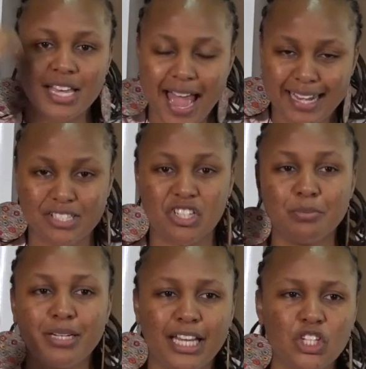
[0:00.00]
and
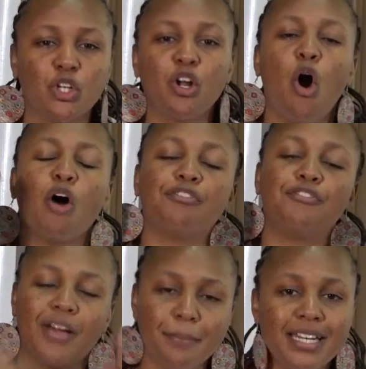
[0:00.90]
discrimination of
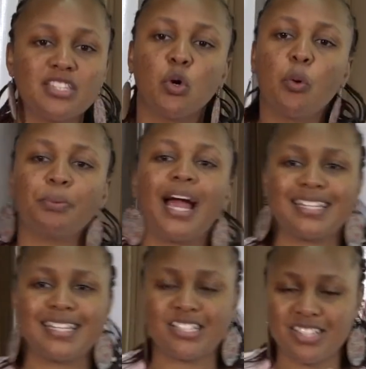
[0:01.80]
feminists who
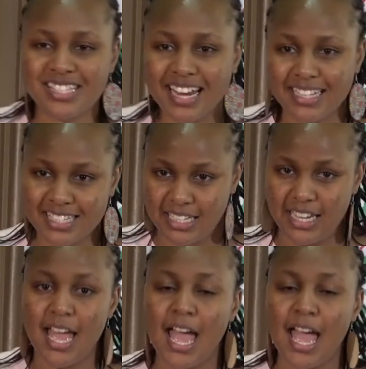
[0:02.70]
practice Christianity.